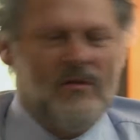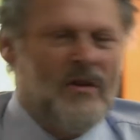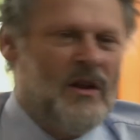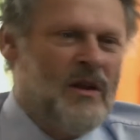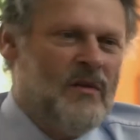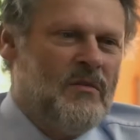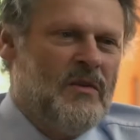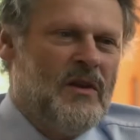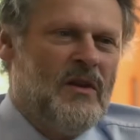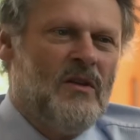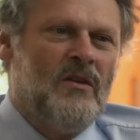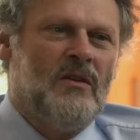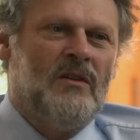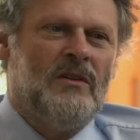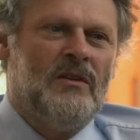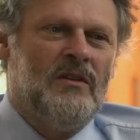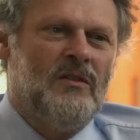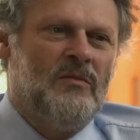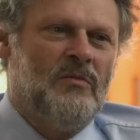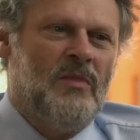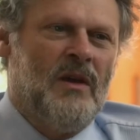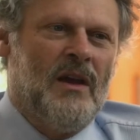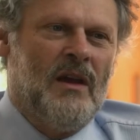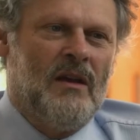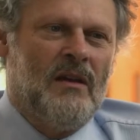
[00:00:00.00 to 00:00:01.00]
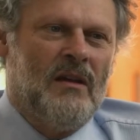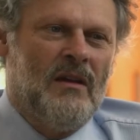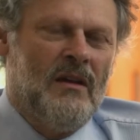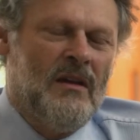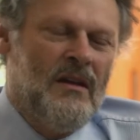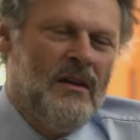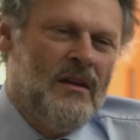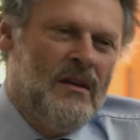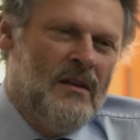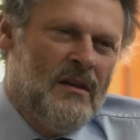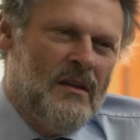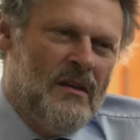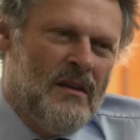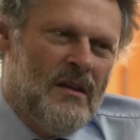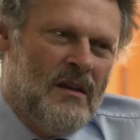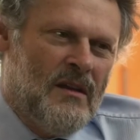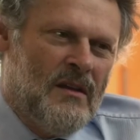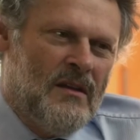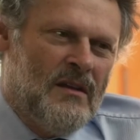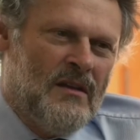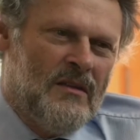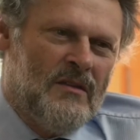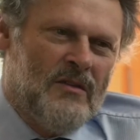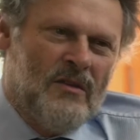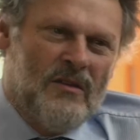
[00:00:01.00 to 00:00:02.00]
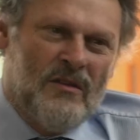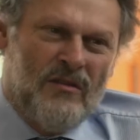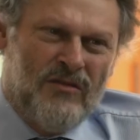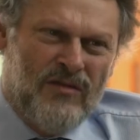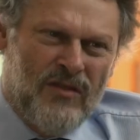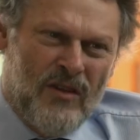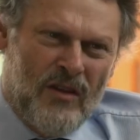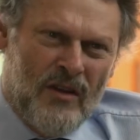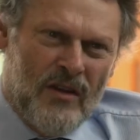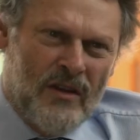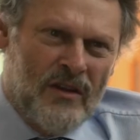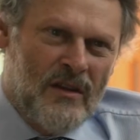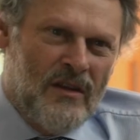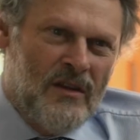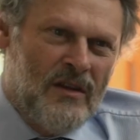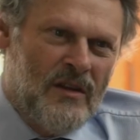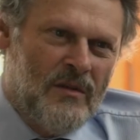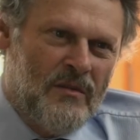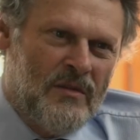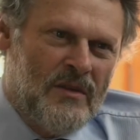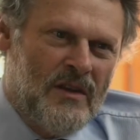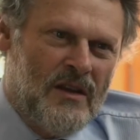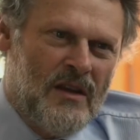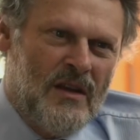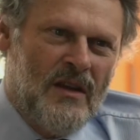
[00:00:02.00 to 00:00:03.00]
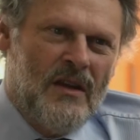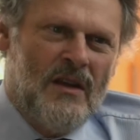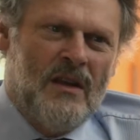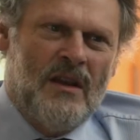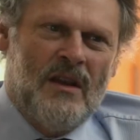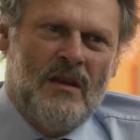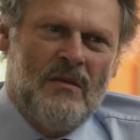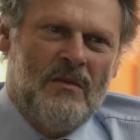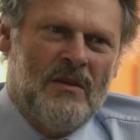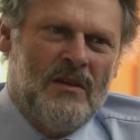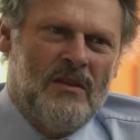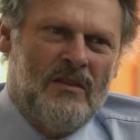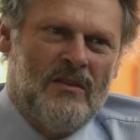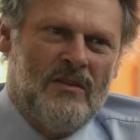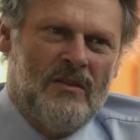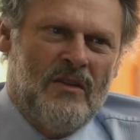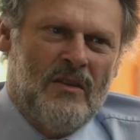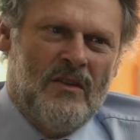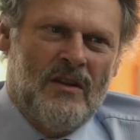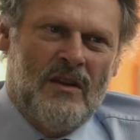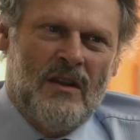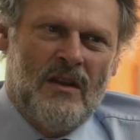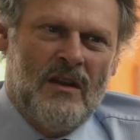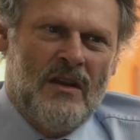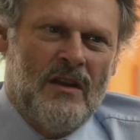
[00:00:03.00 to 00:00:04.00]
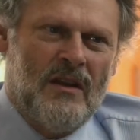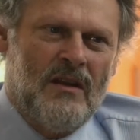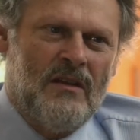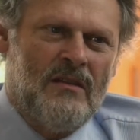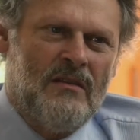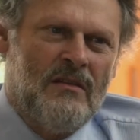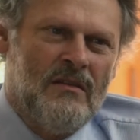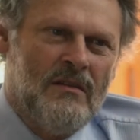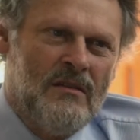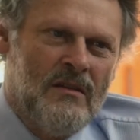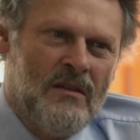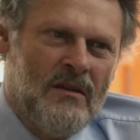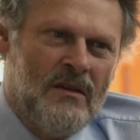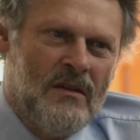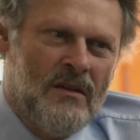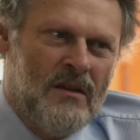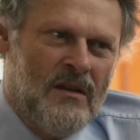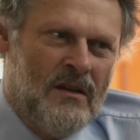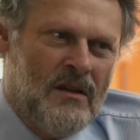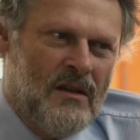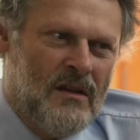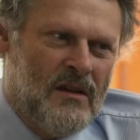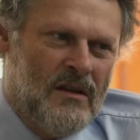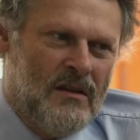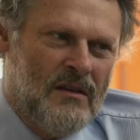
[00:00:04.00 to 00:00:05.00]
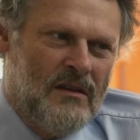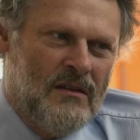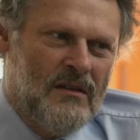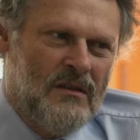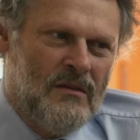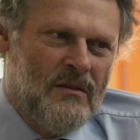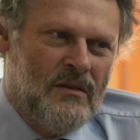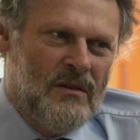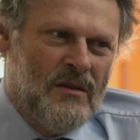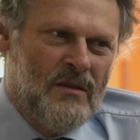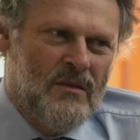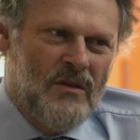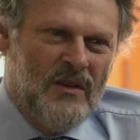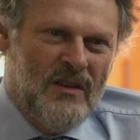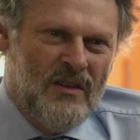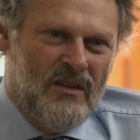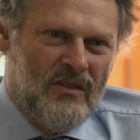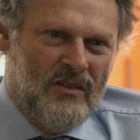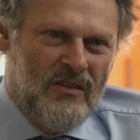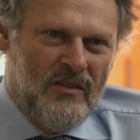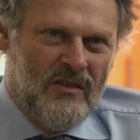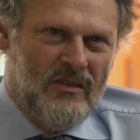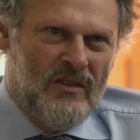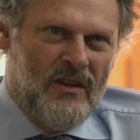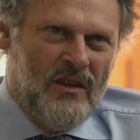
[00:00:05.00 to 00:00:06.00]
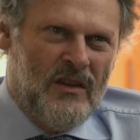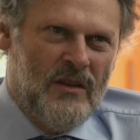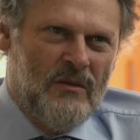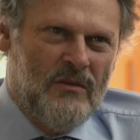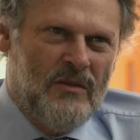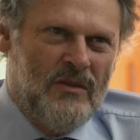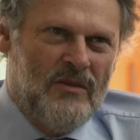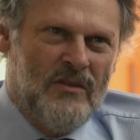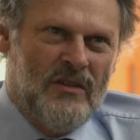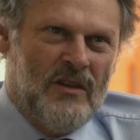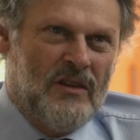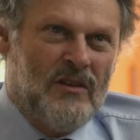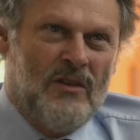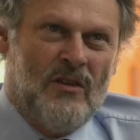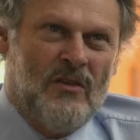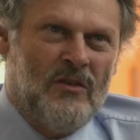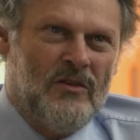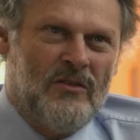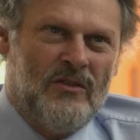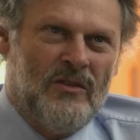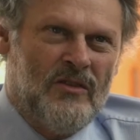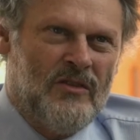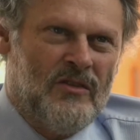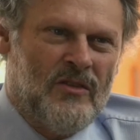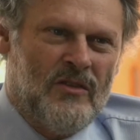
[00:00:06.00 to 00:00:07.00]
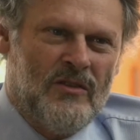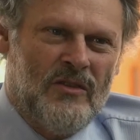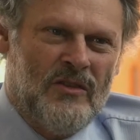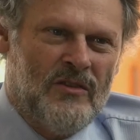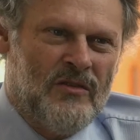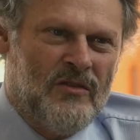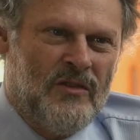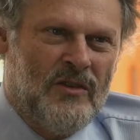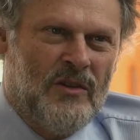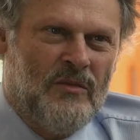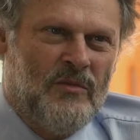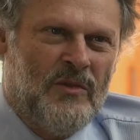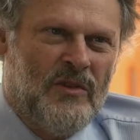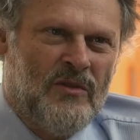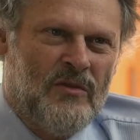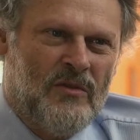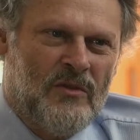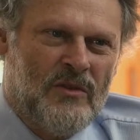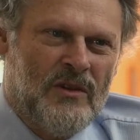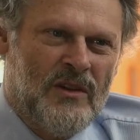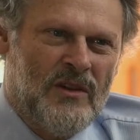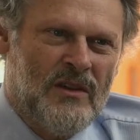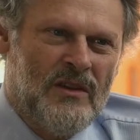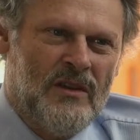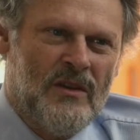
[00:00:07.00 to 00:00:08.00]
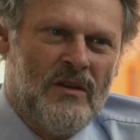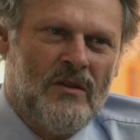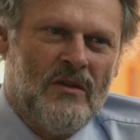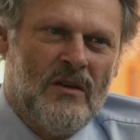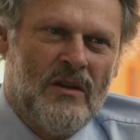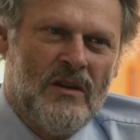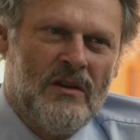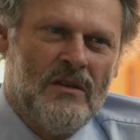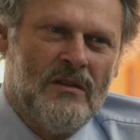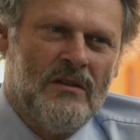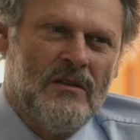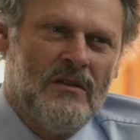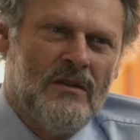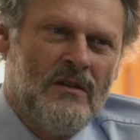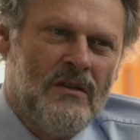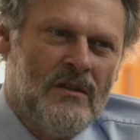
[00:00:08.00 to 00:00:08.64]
round behind his back and then took a flying leap and King hit him in the side of the head. And the witnesses said he was unconscious on his feet before he hit the ground.